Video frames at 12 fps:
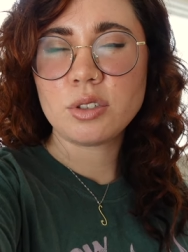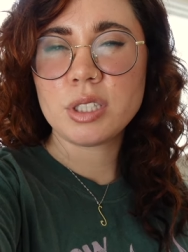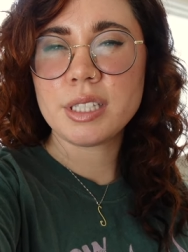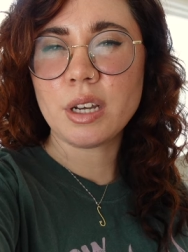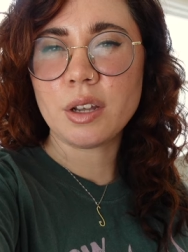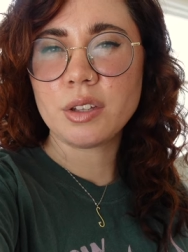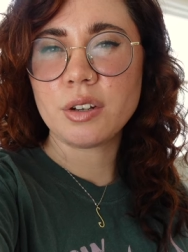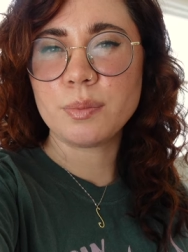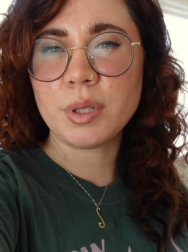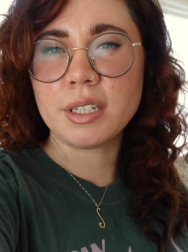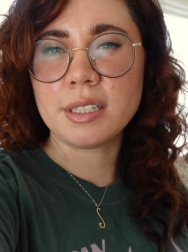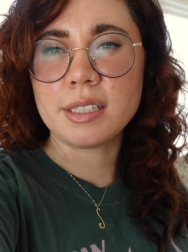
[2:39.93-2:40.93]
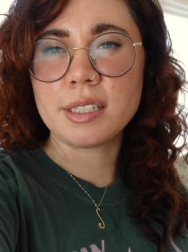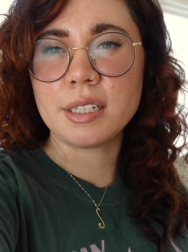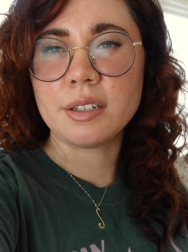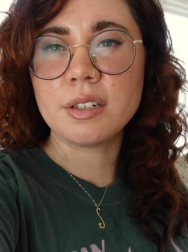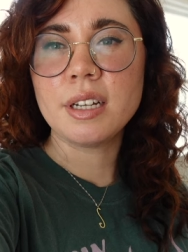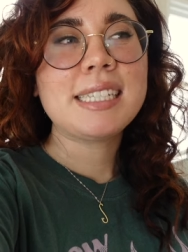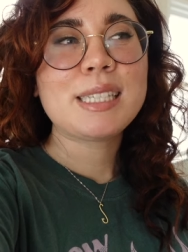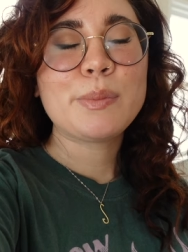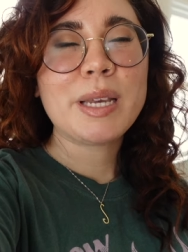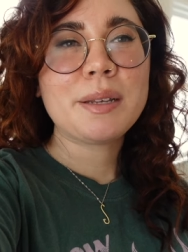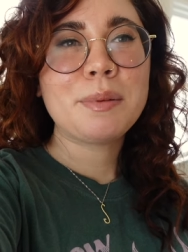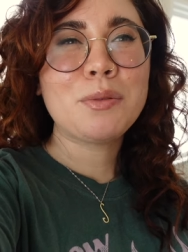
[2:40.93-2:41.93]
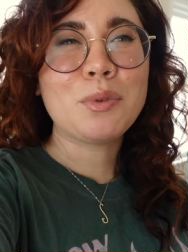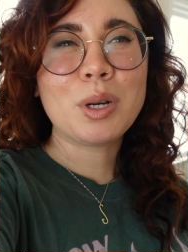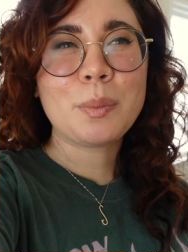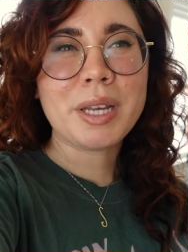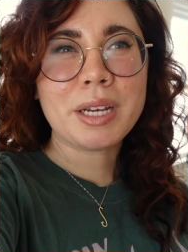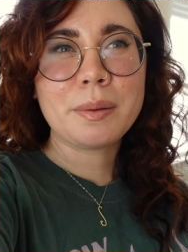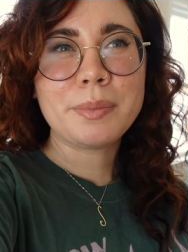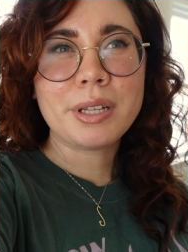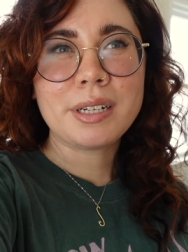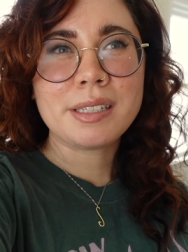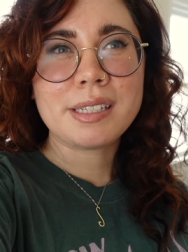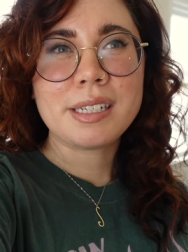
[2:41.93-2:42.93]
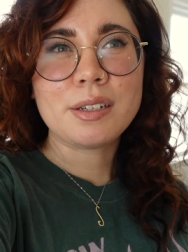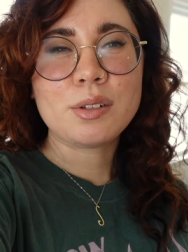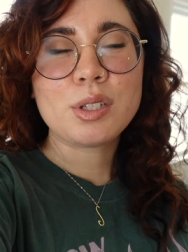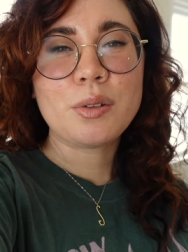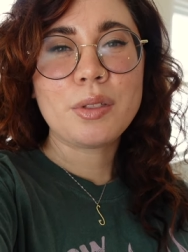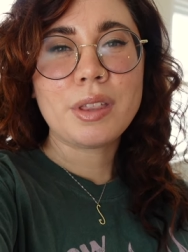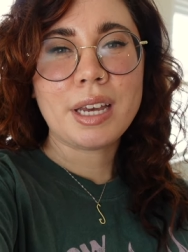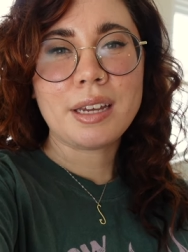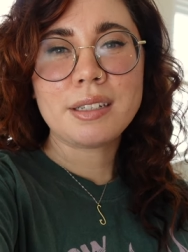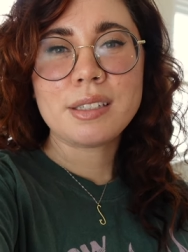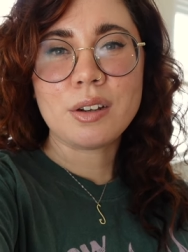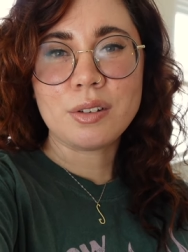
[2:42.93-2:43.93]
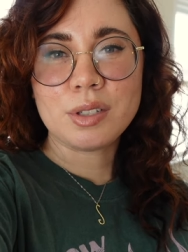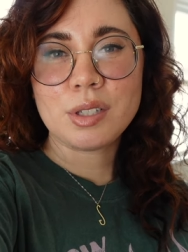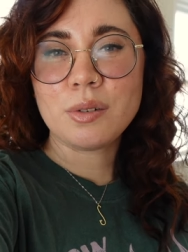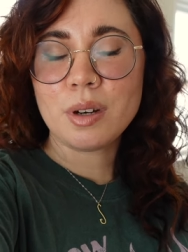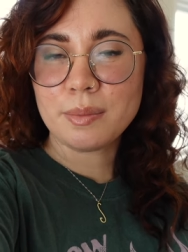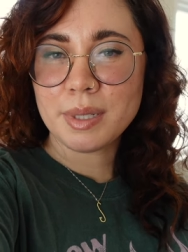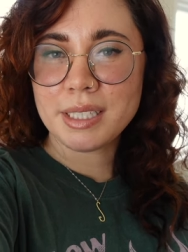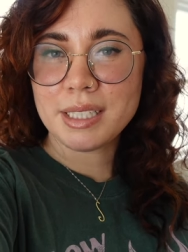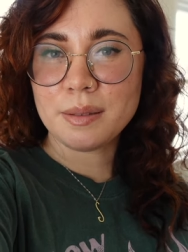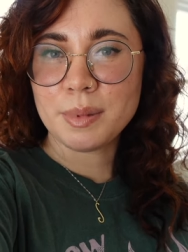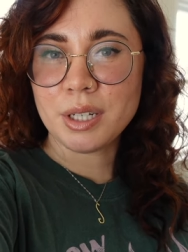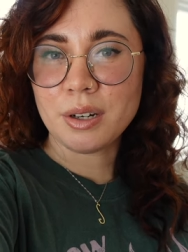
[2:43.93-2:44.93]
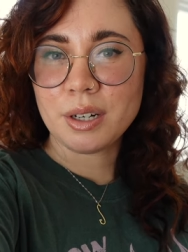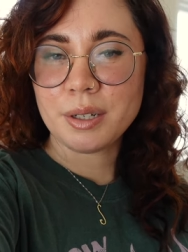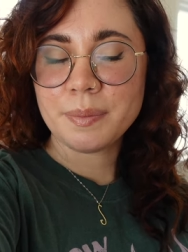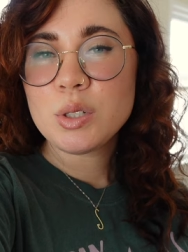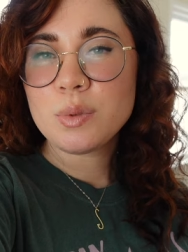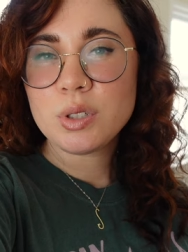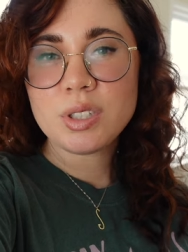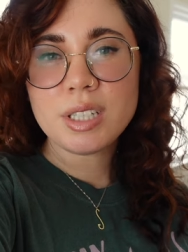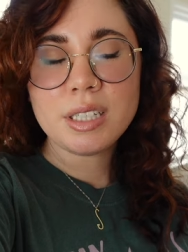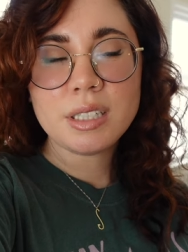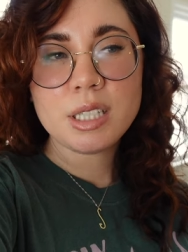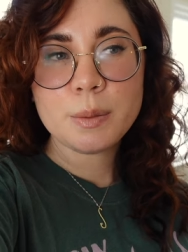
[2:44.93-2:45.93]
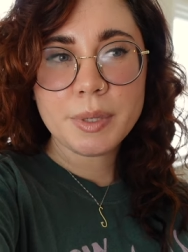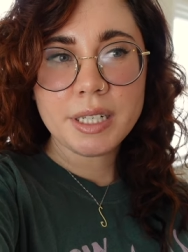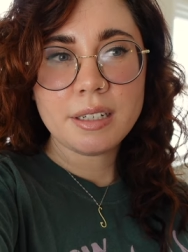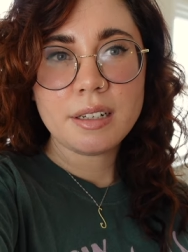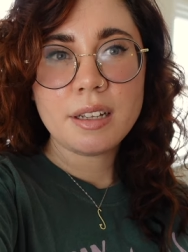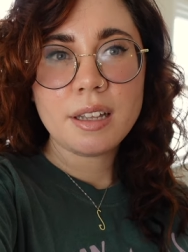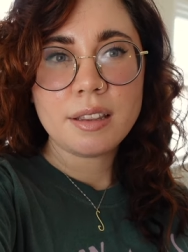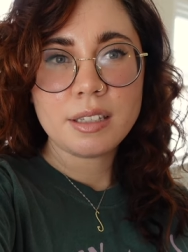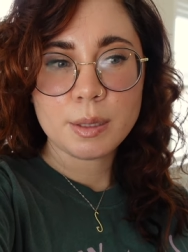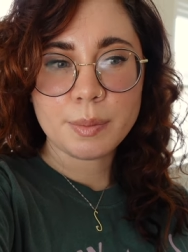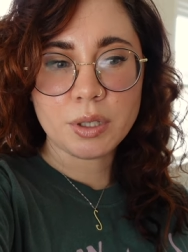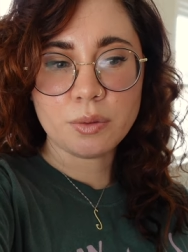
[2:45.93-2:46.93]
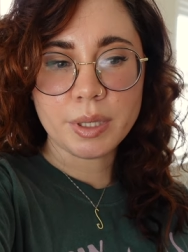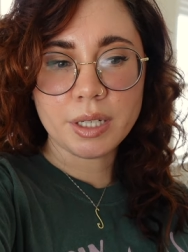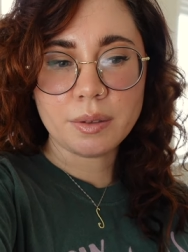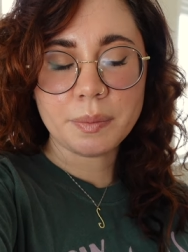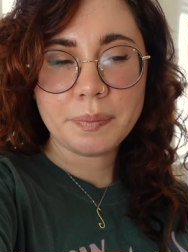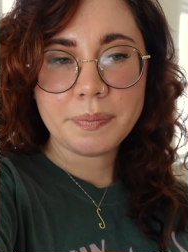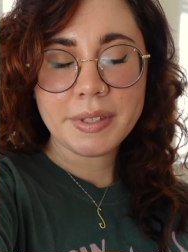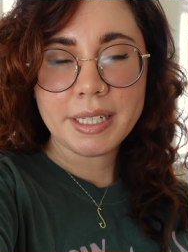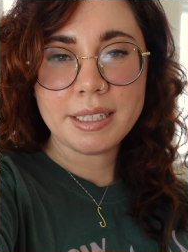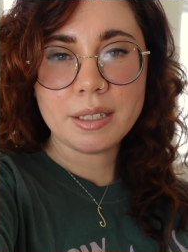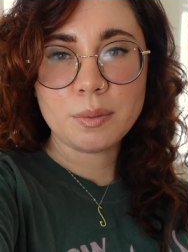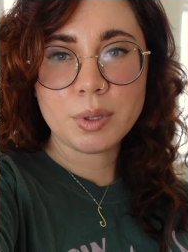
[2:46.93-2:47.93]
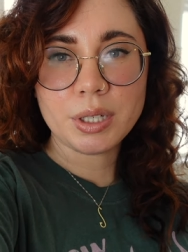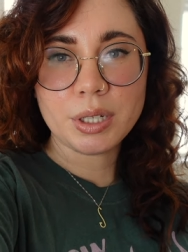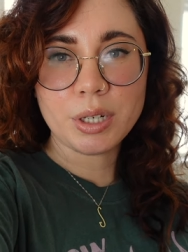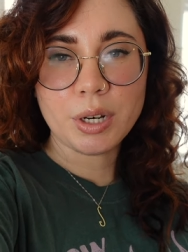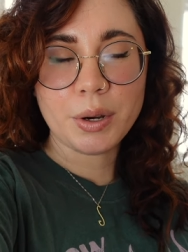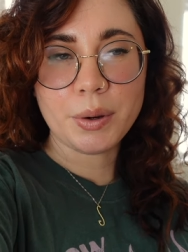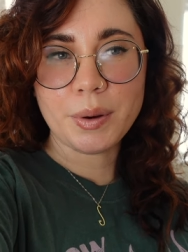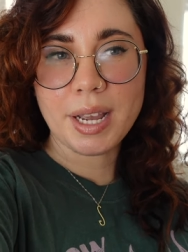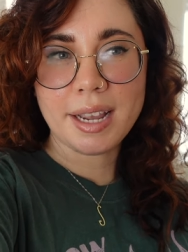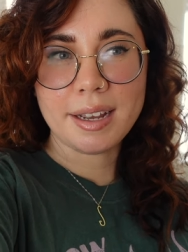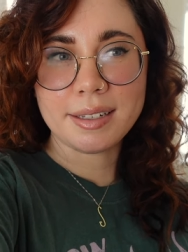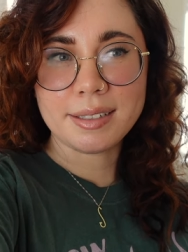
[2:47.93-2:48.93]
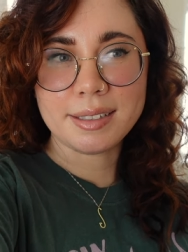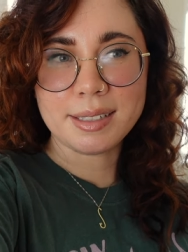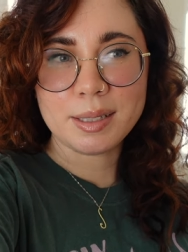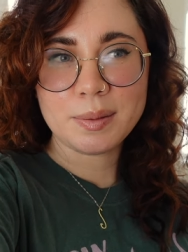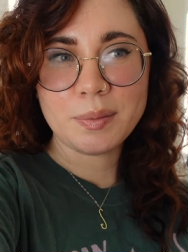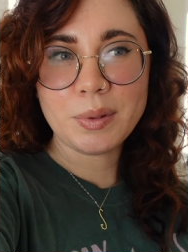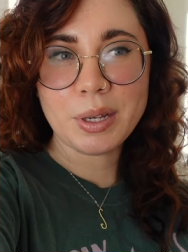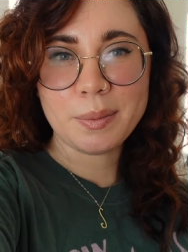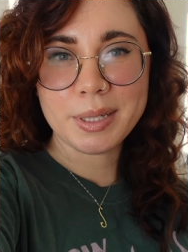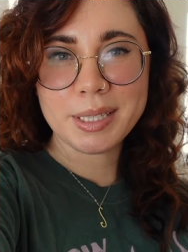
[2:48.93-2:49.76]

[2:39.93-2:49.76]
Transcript: She's the author of Blood and Steel. It's making me want to pick up Blood and Steel. So that is also on my TBR. So we're just gonna spin the spinner wheel and then we're gonna go and look at my